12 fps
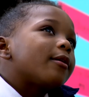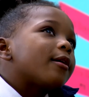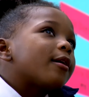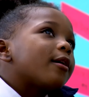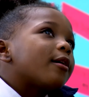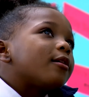
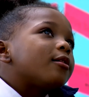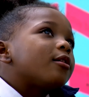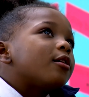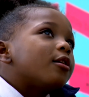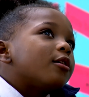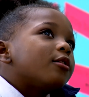and
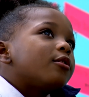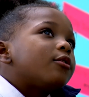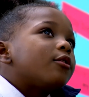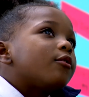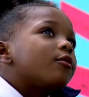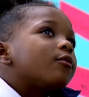
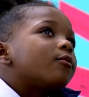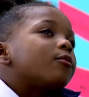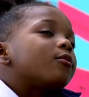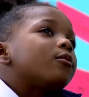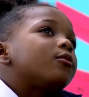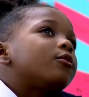
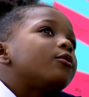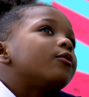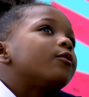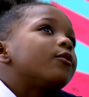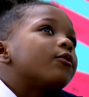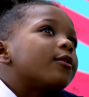
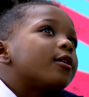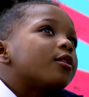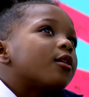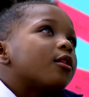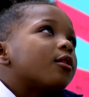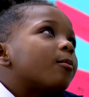two
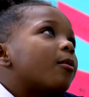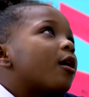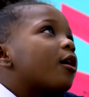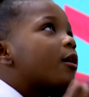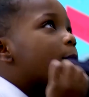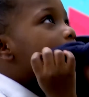greens on the
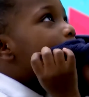bottom.